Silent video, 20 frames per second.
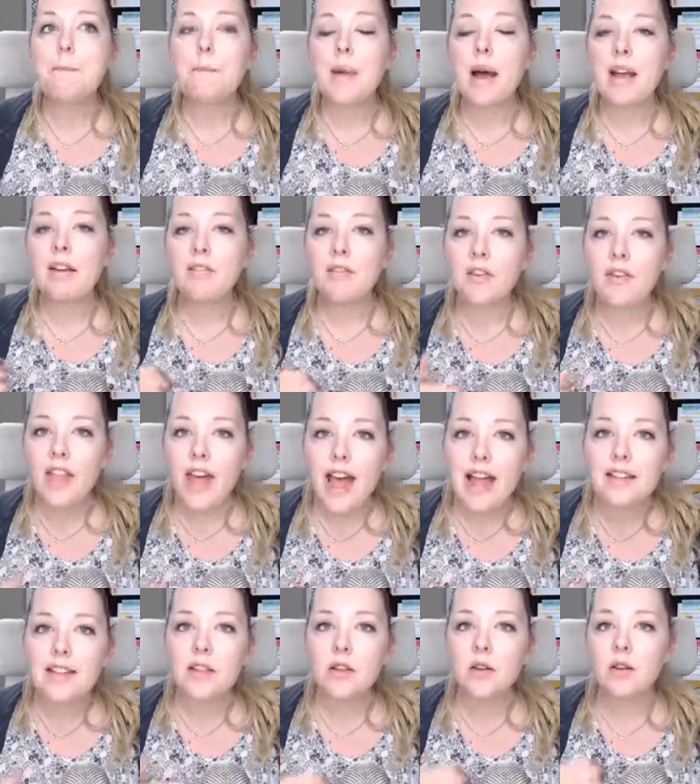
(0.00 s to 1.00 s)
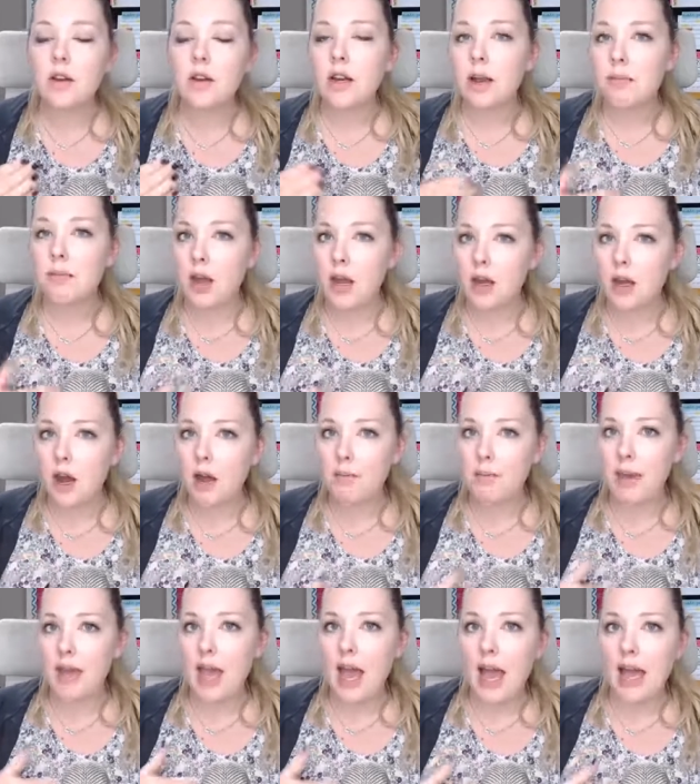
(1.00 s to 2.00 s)
But for that student, I might
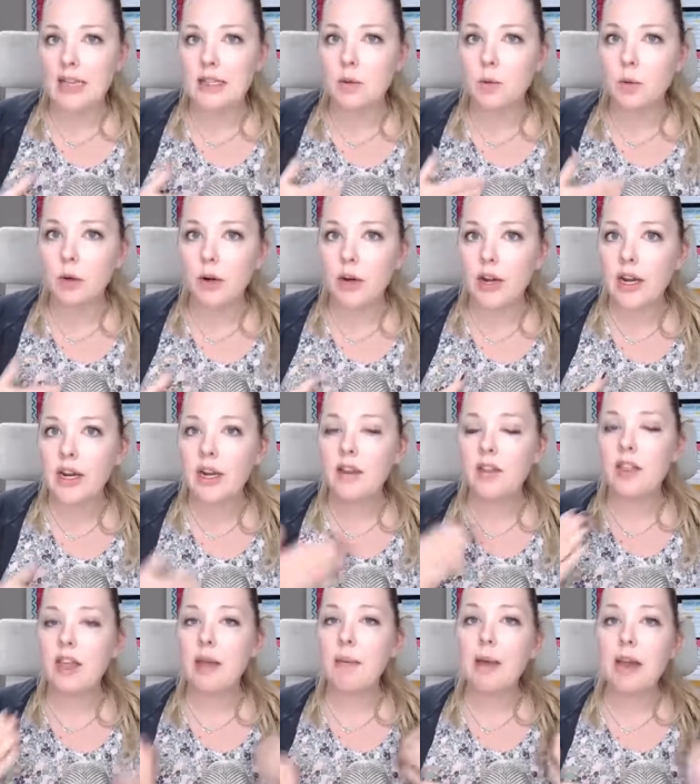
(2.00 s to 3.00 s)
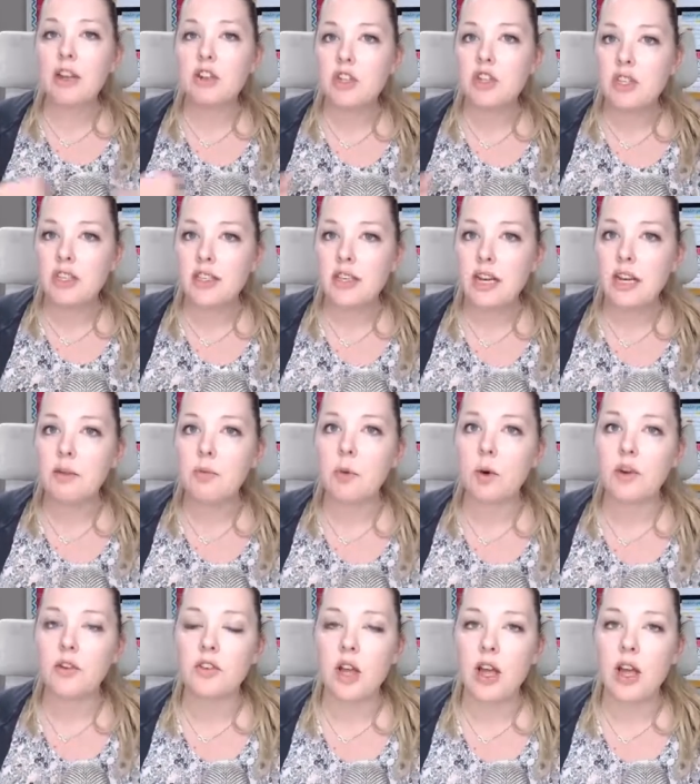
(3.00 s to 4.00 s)
not be as worried. They might just need
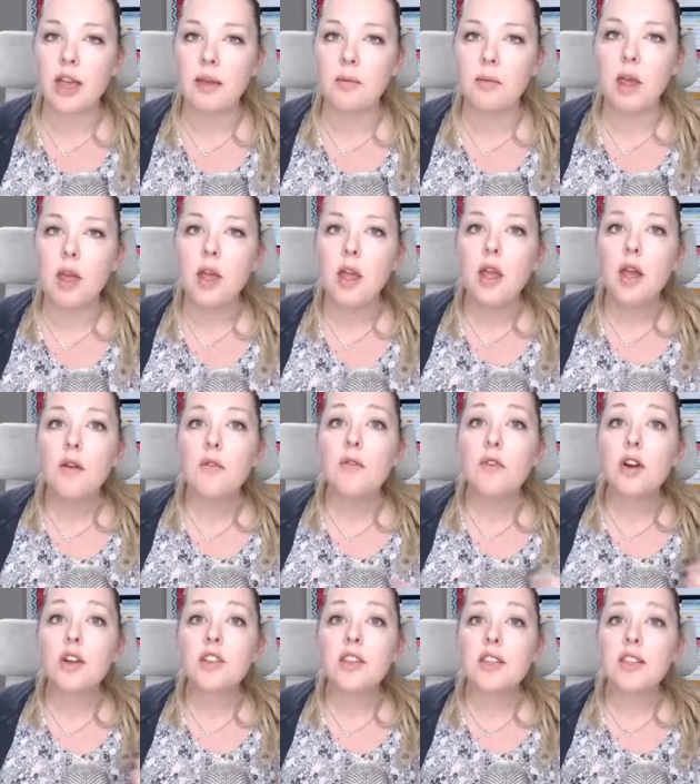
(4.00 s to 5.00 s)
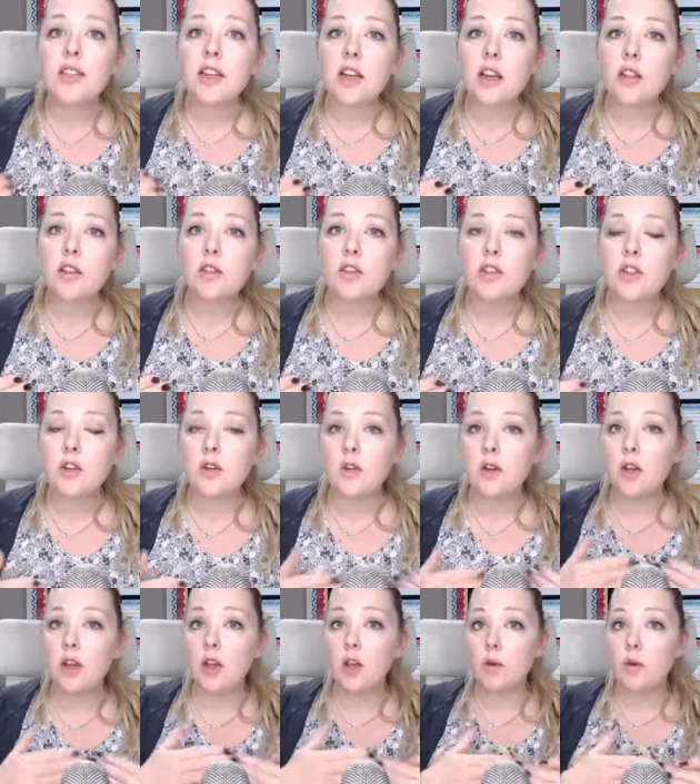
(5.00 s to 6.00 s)
more time. Versus another
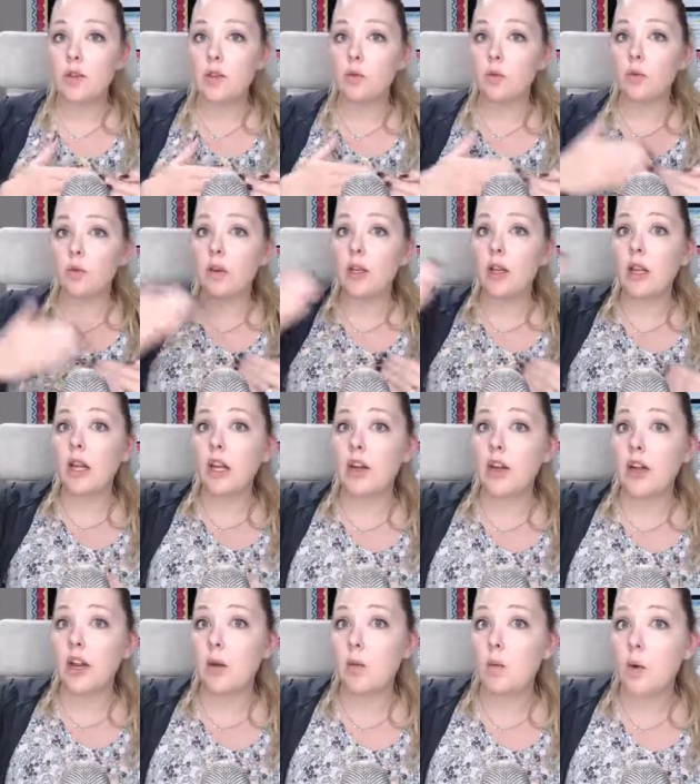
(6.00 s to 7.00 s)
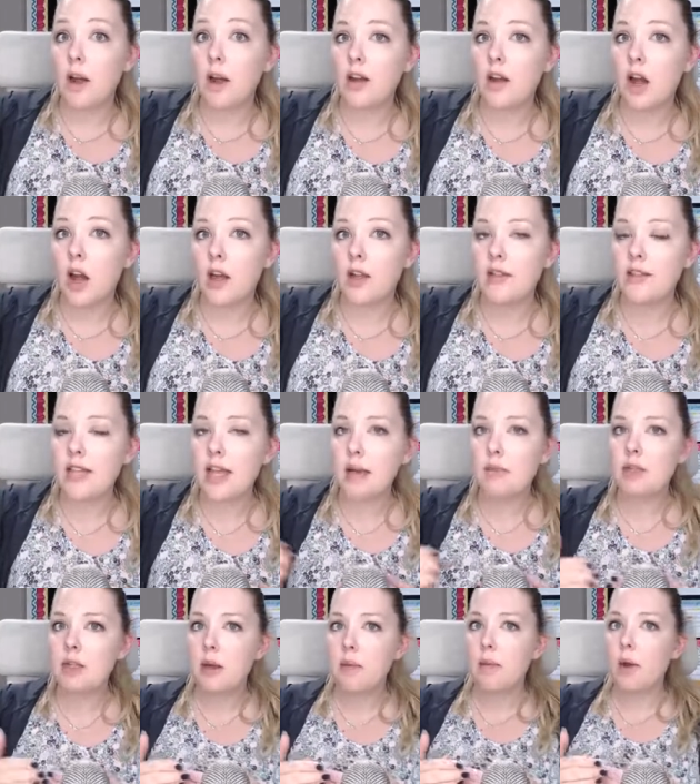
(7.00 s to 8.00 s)
student who is really good at one
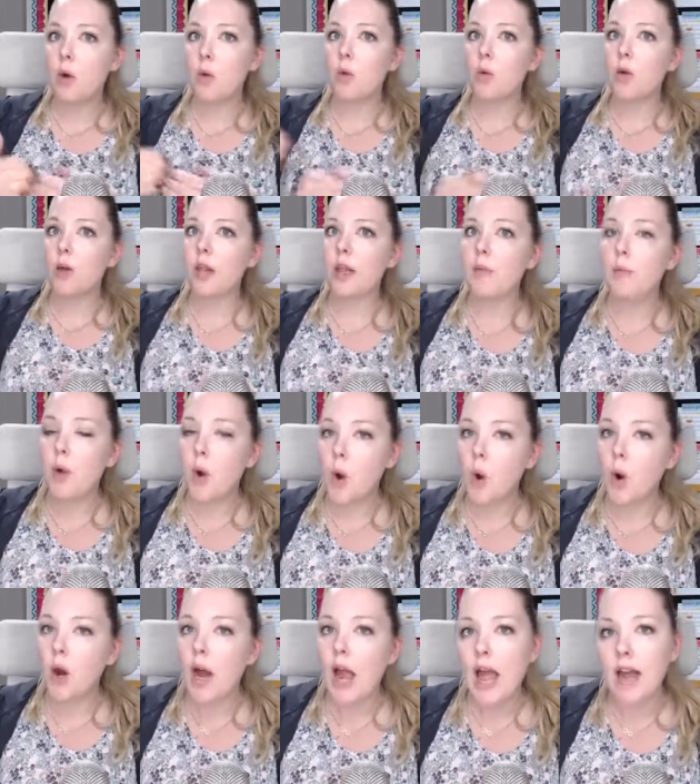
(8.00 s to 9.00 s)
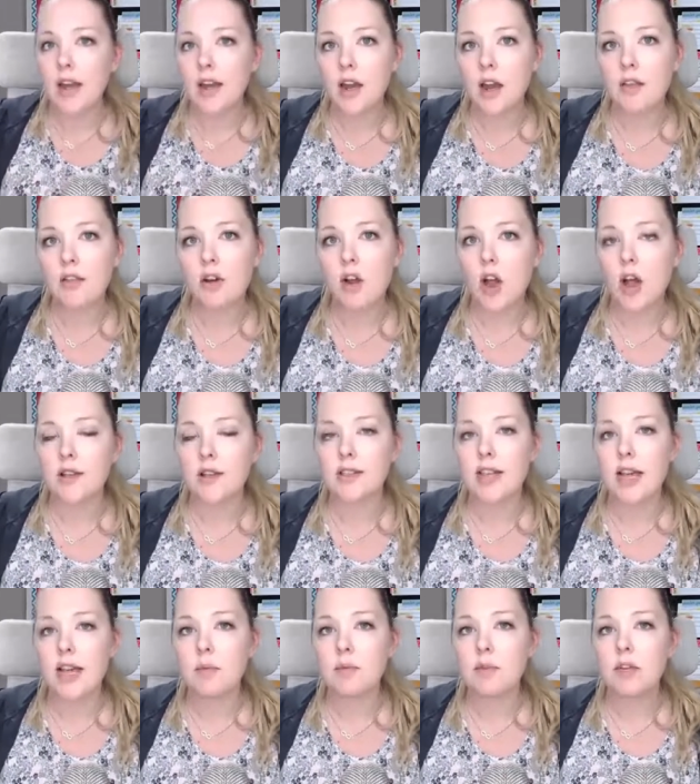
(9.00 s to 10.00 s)
concept, but really poor at another
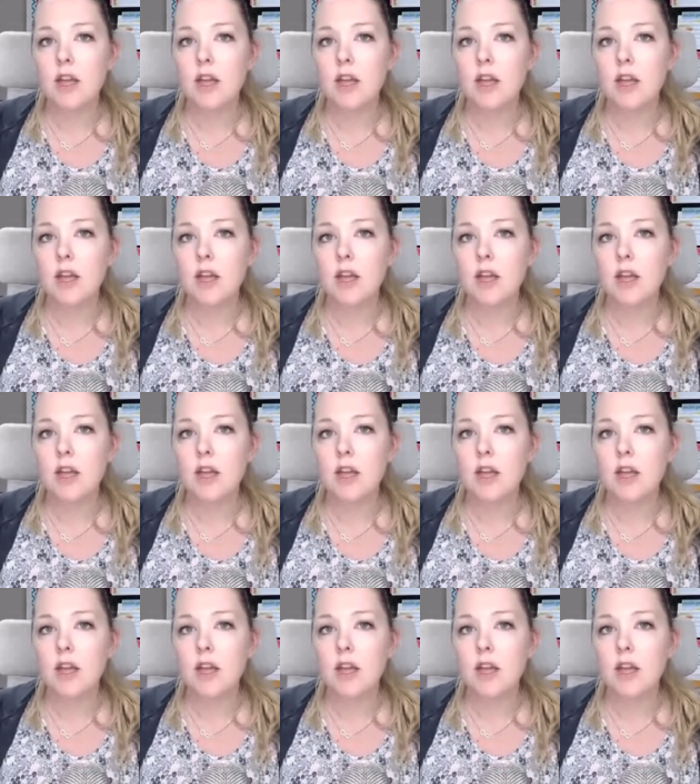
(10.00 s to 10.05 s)
concept.